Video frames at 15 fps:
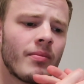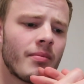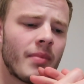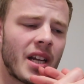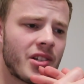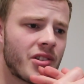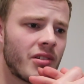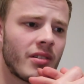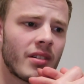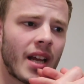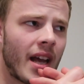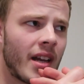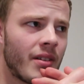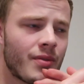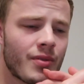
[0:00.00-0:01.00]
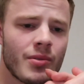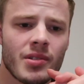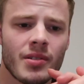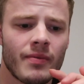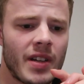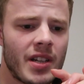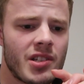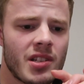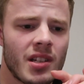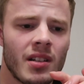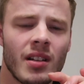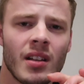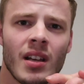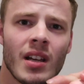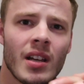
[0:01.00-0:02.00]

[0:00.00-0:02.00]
Make sure you're getting your fruits and veg in.